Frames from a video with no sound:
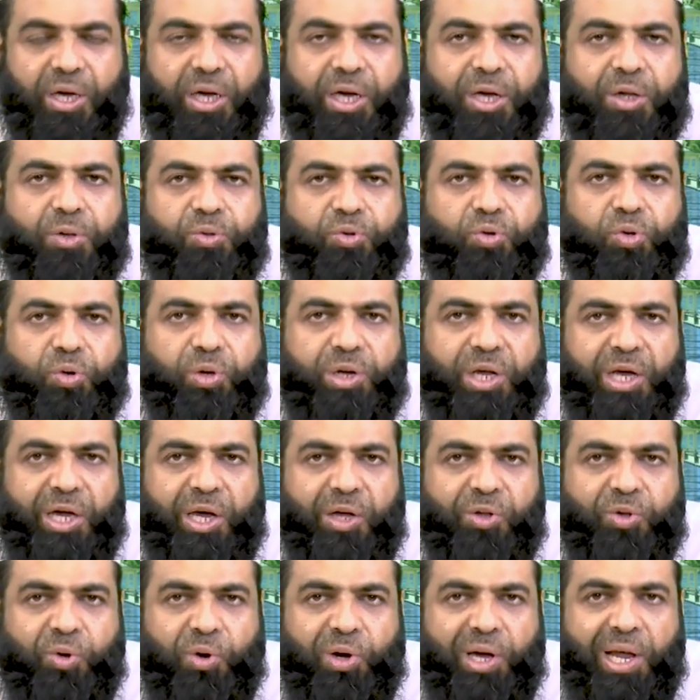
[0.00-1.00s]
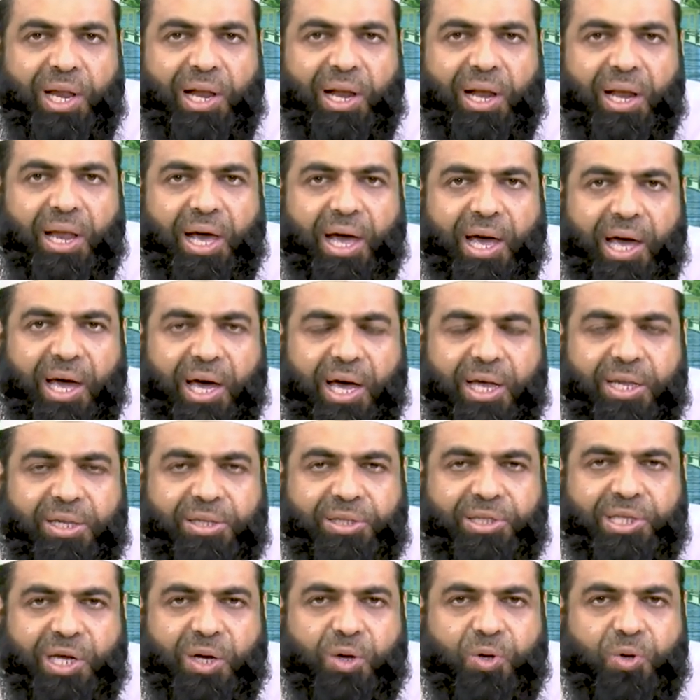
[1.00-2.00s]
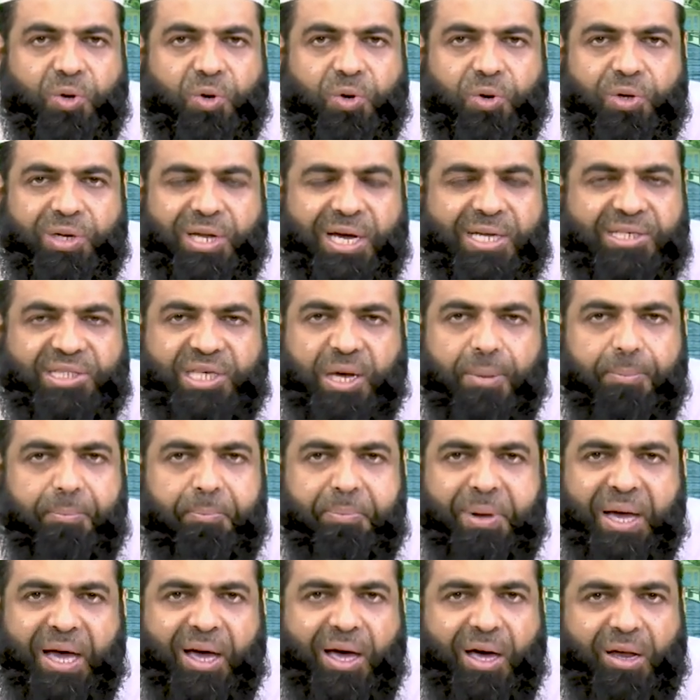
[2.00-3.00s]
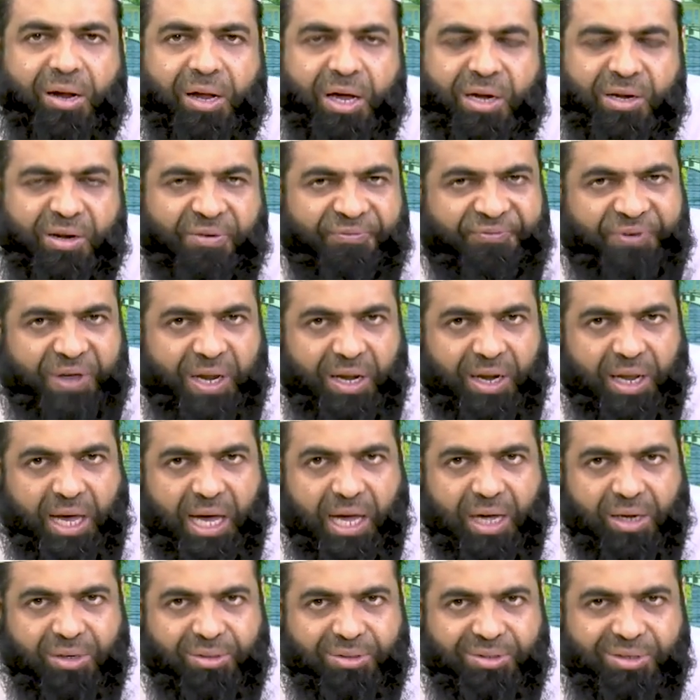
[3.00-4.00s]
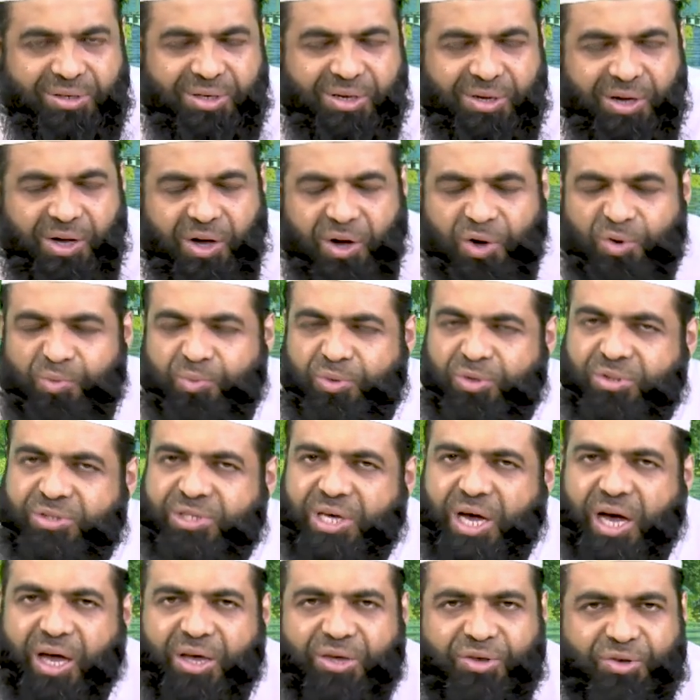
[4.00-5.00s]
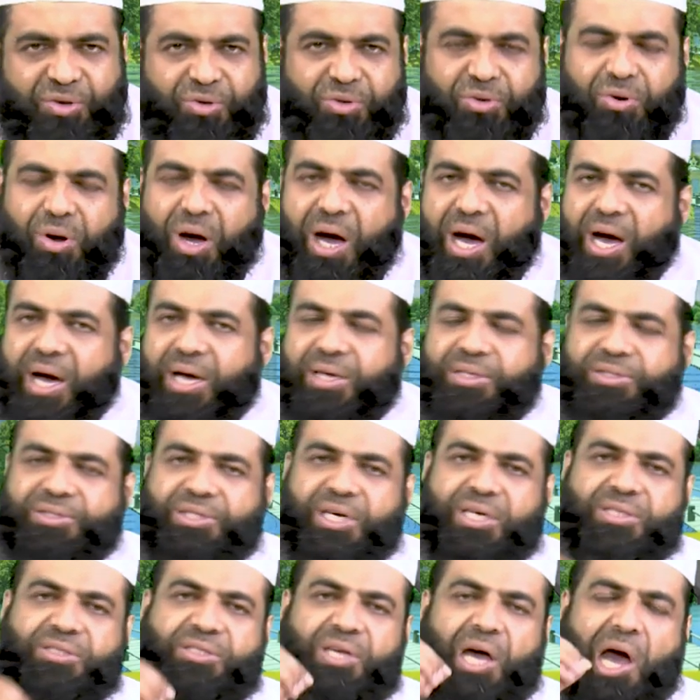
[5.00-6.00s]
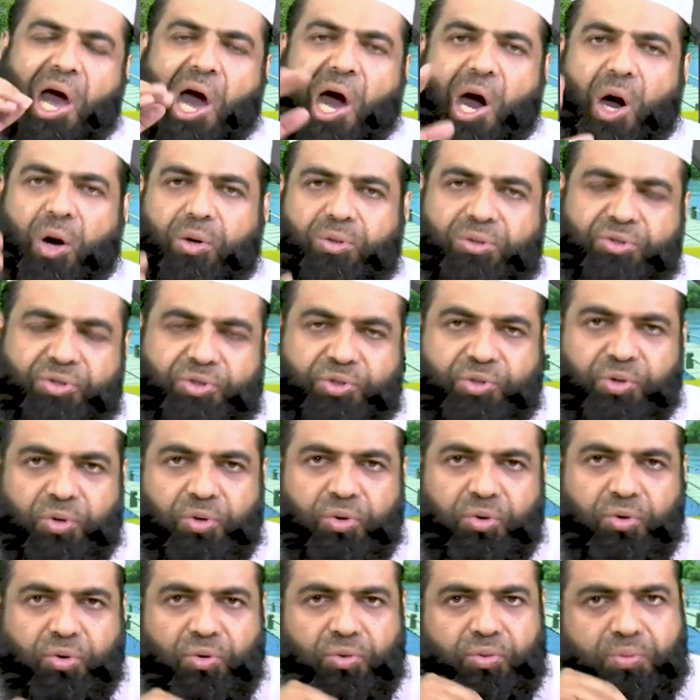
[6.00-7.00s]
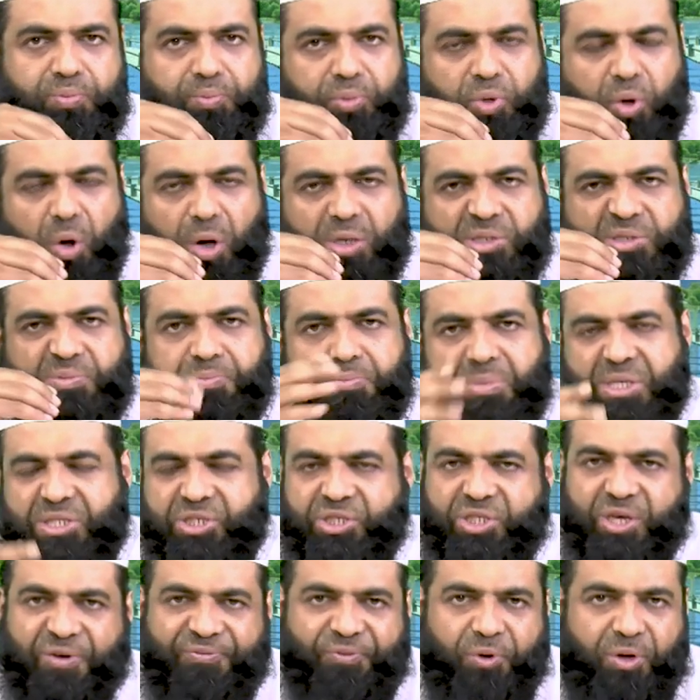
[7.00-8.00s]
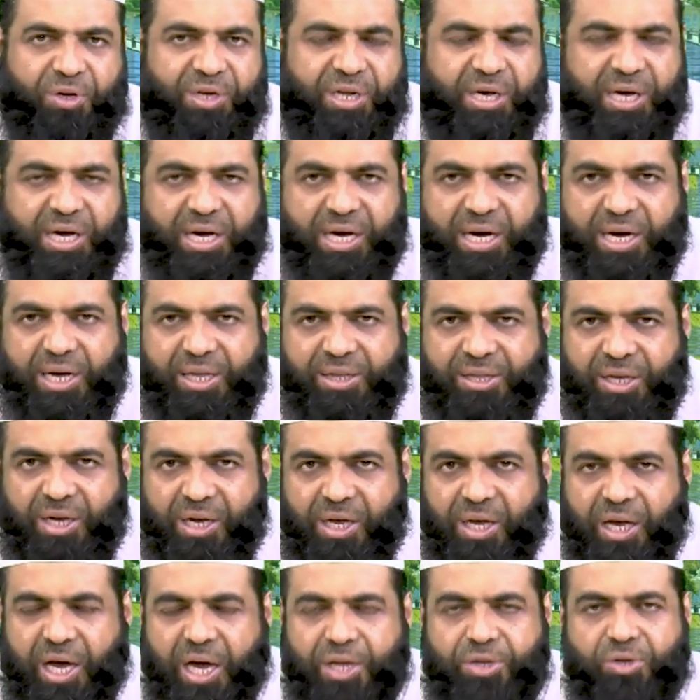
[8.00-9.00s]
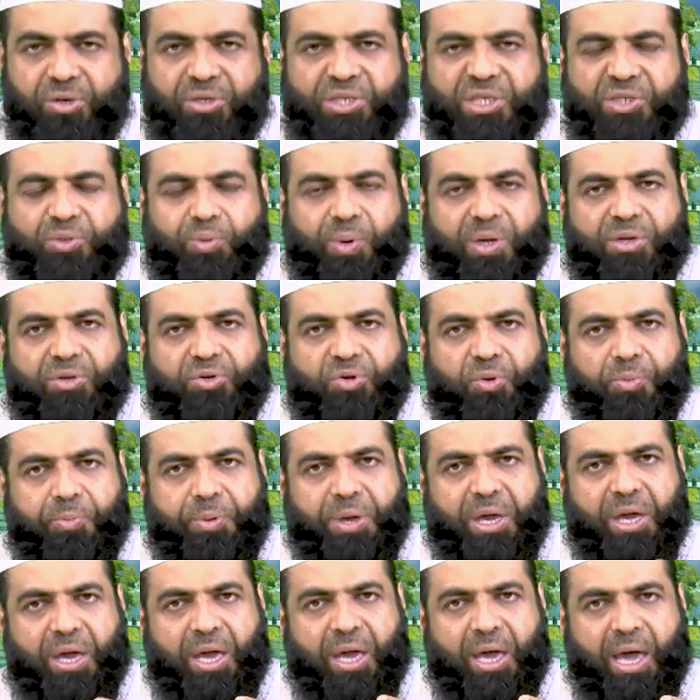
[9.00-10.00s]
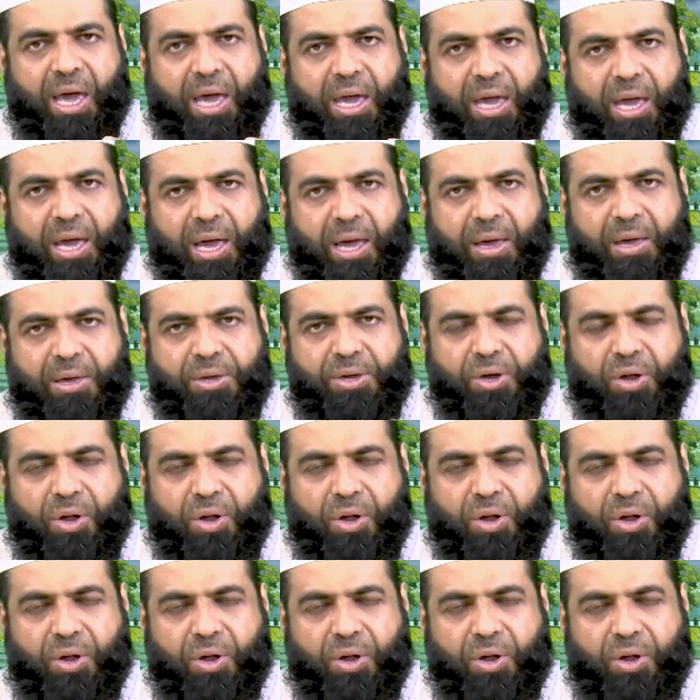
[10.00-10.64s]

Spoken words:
In turidu illa an takuna jabbaran fil ard. Oh Musa, you are just out to cause mischief on the earth, and you just want to be a